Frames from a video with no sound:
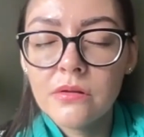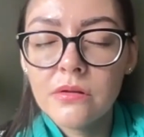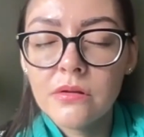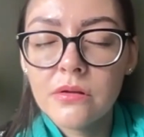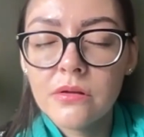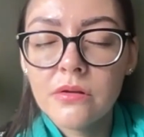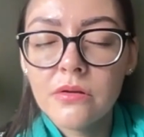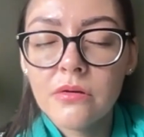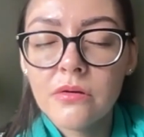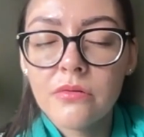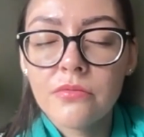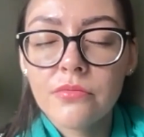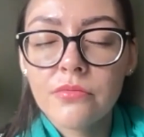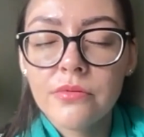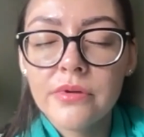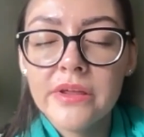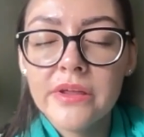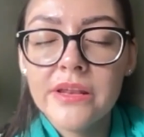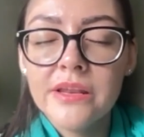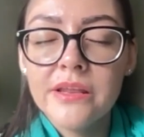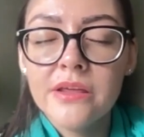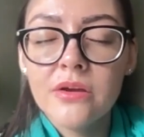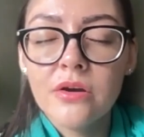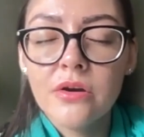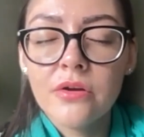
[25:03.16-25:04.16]
And
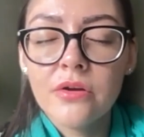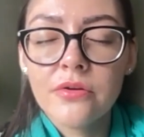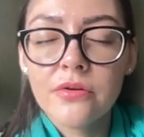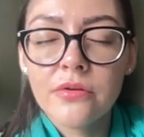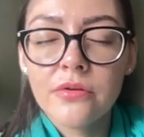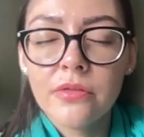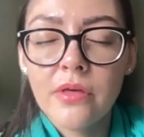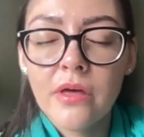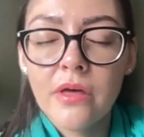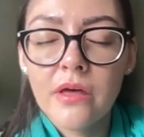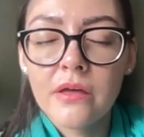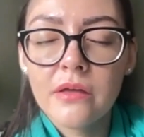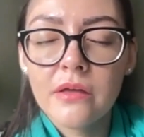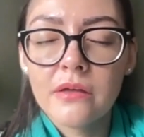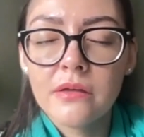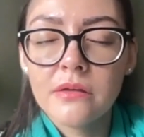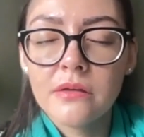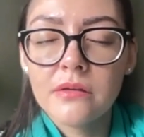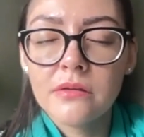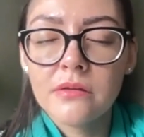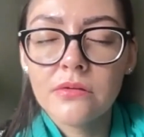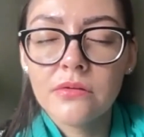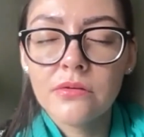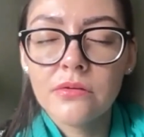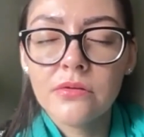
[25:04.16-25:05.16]
really honor that.
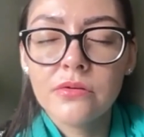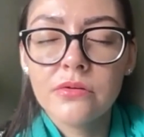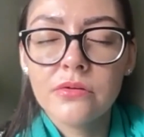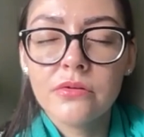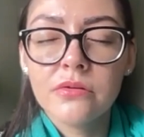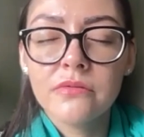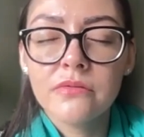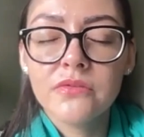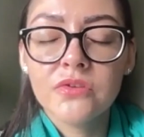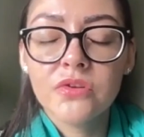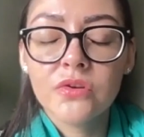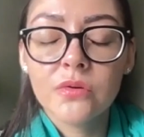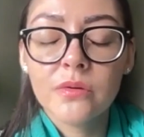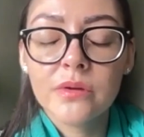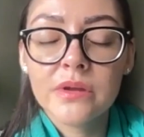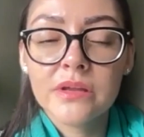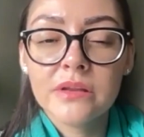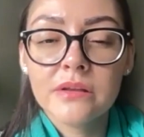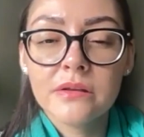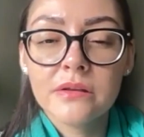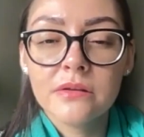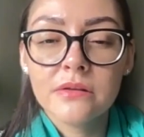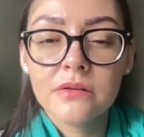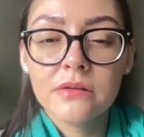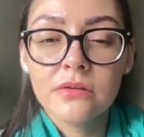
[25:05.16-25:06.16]
You could
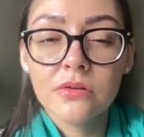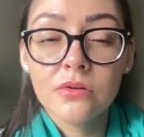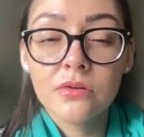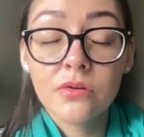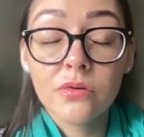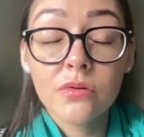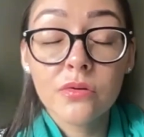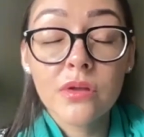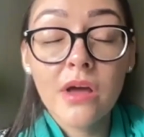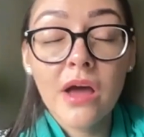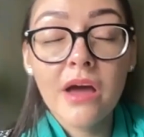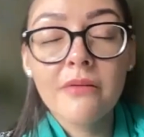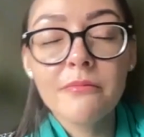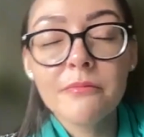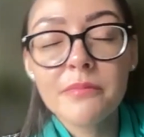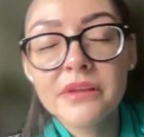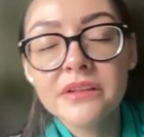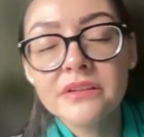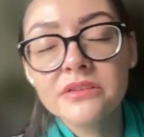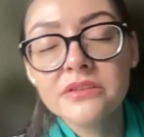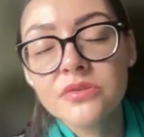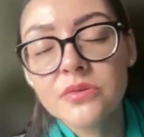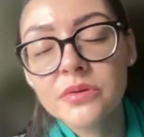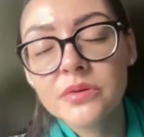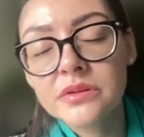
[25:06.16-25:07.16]
have
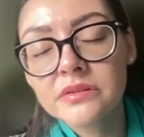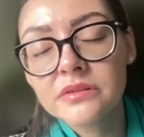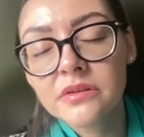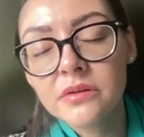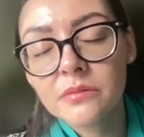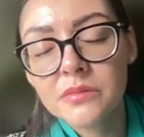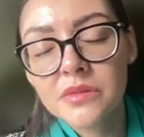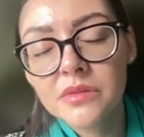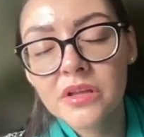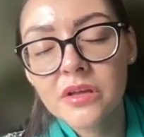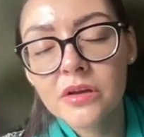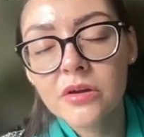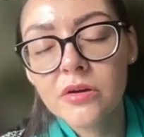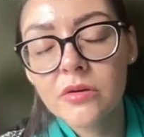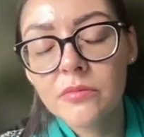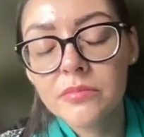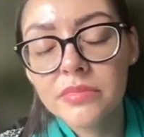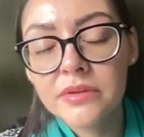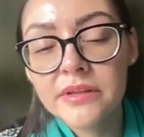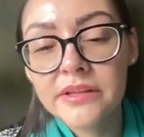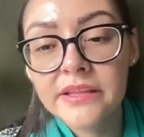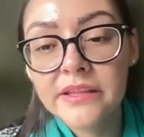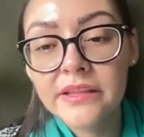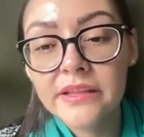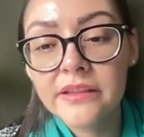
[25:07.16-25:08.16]
been doing something
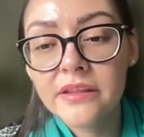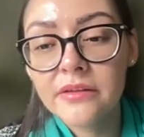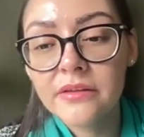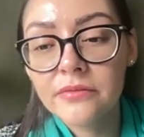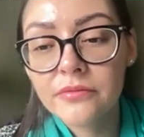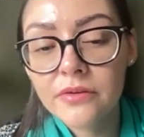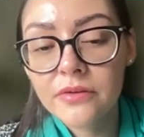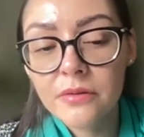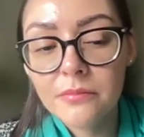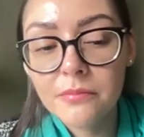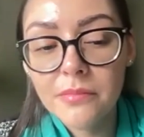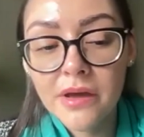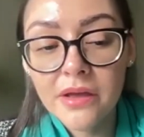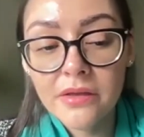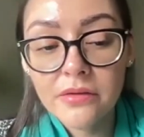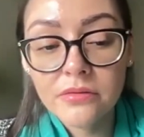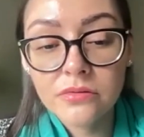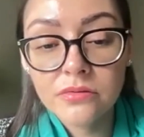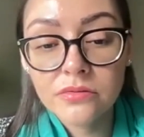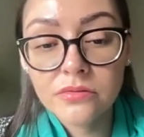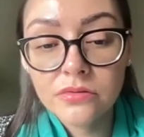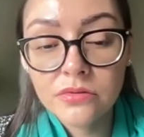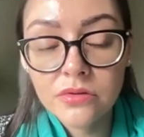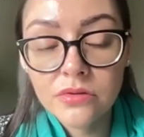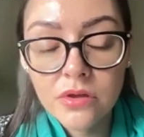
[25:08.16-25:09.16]
completely different, but
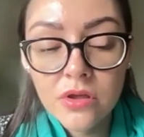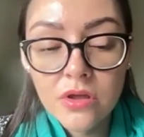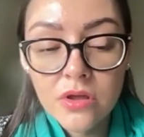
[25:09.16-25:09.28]
you